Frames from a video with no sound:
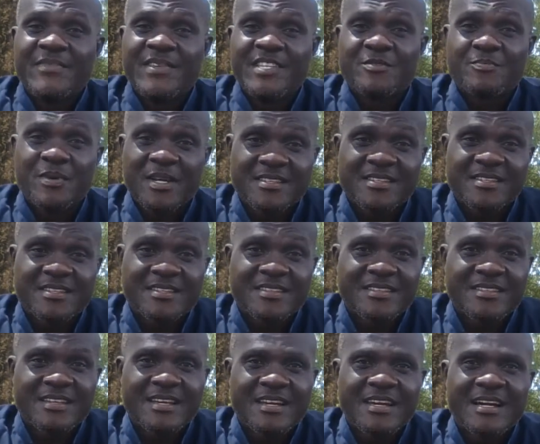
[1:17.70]

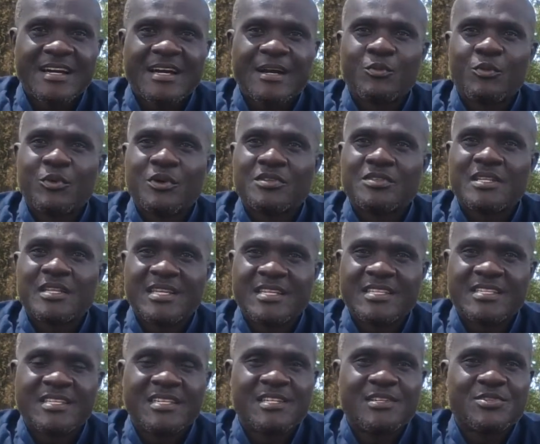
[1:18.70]
persons are worth
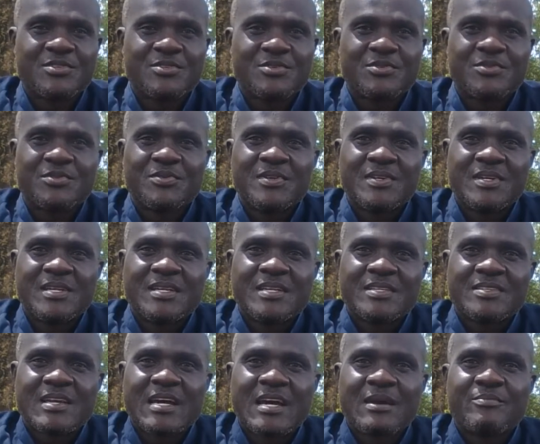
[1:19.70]
listening to.
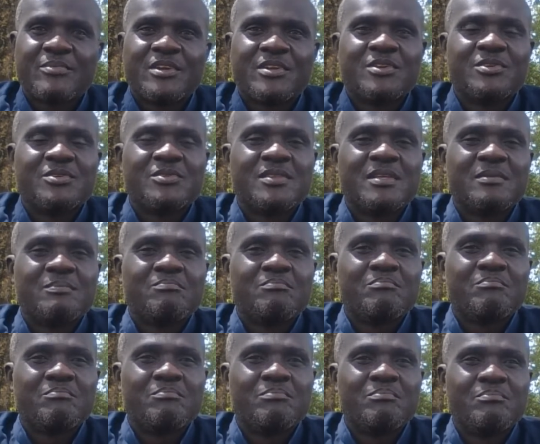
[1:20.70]
So I bring you the
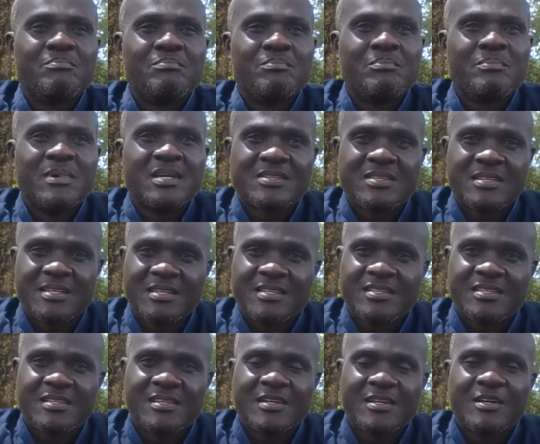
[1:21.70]

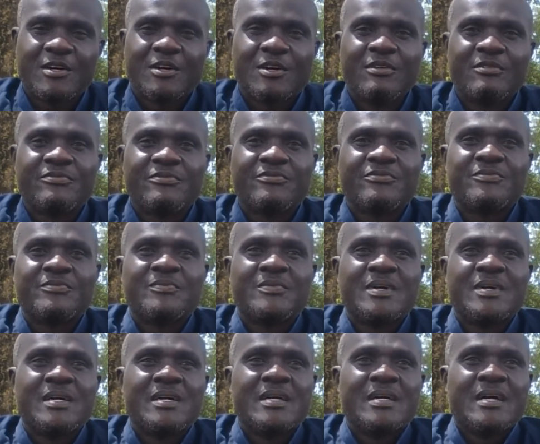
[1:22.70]
message of
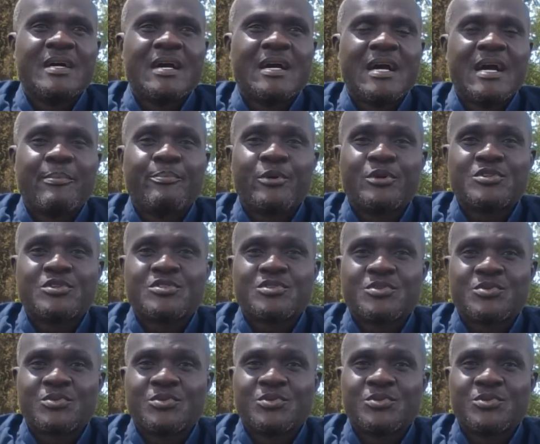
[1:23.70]

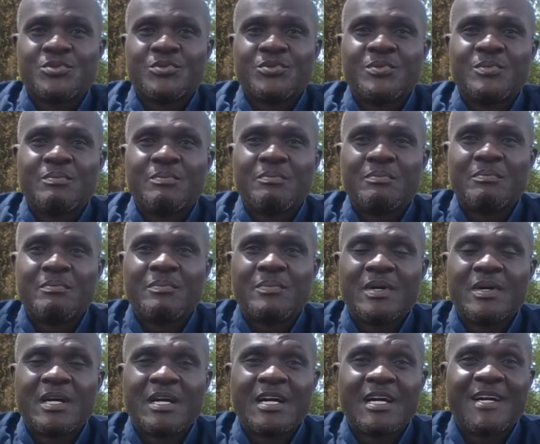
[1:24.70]
Apostle
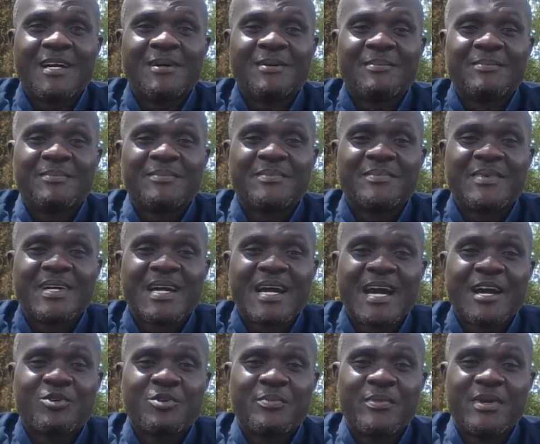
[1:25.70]
Arome
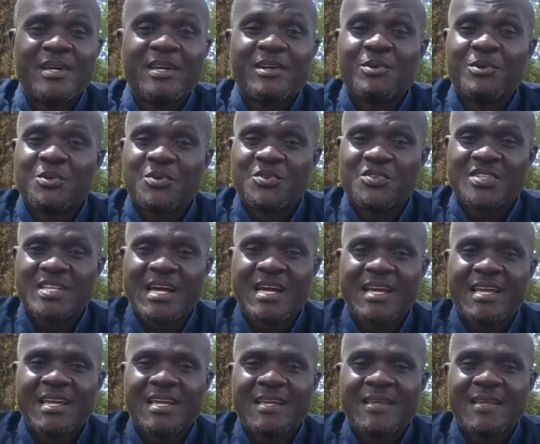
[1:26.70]
Osayi.